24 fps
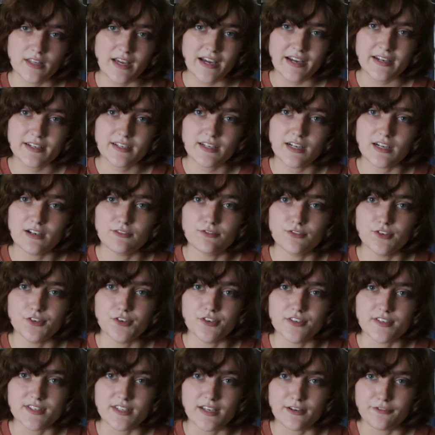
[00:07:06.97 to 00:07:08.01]
that
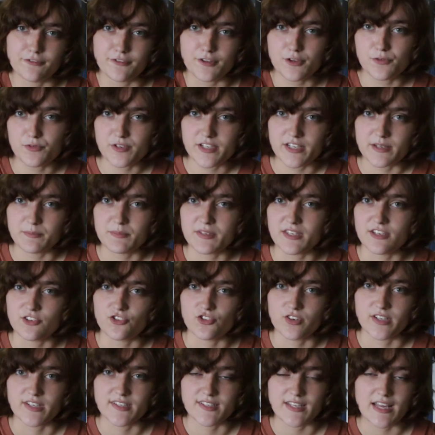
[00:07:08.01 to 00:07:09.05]
covers a few tips and
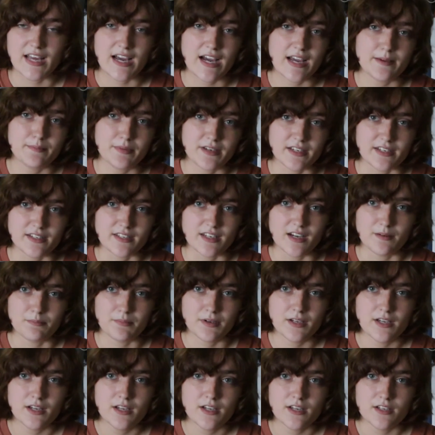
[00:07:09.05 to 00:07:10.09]
tricks that I picked up
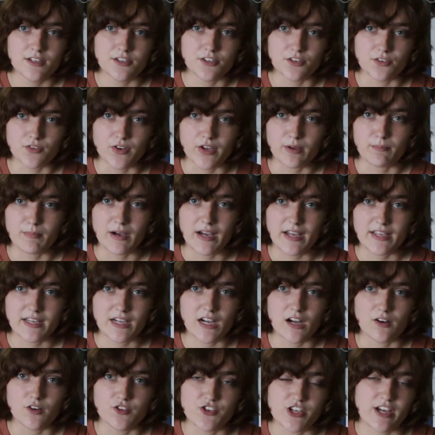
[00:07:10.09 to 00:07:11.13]
during my
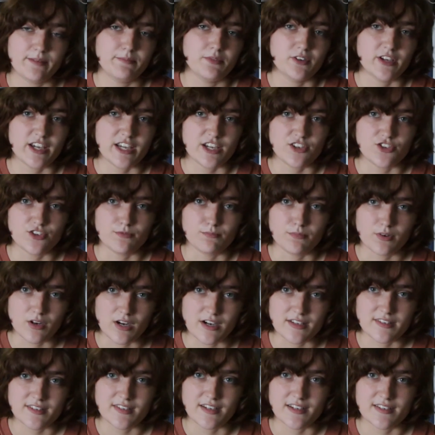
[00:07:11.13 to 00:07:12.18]
college application
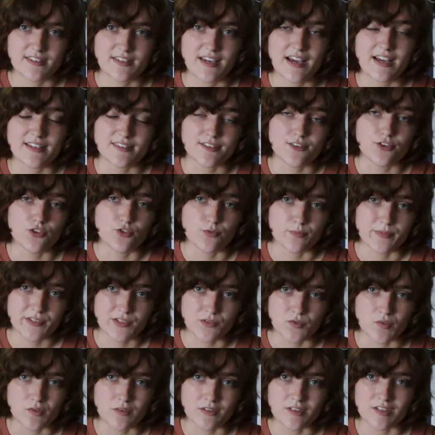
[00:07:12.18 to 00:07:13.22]
process as a
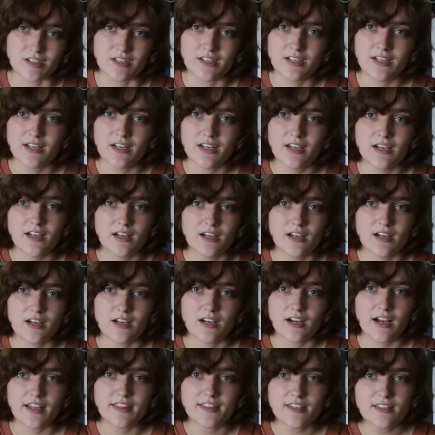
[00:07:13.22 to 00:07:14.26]
homeschooler.
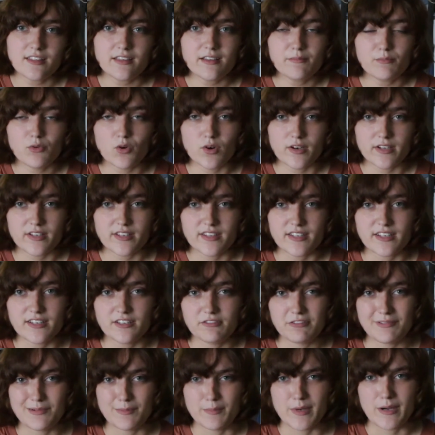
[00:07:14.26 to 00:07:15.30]
I think the important thing
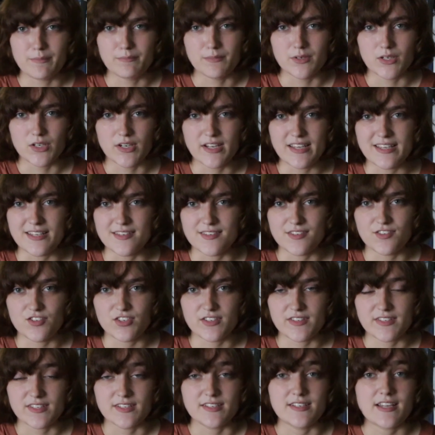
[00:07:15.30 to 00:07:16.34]
to remember is
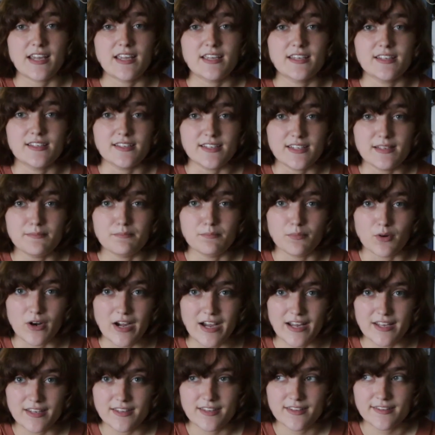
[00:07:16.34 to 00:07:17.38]
just to take a deep
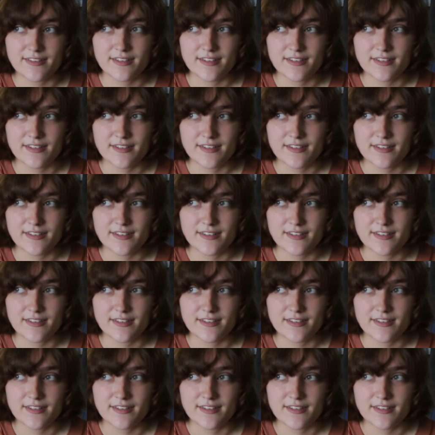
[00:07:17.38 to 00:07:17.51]
breath.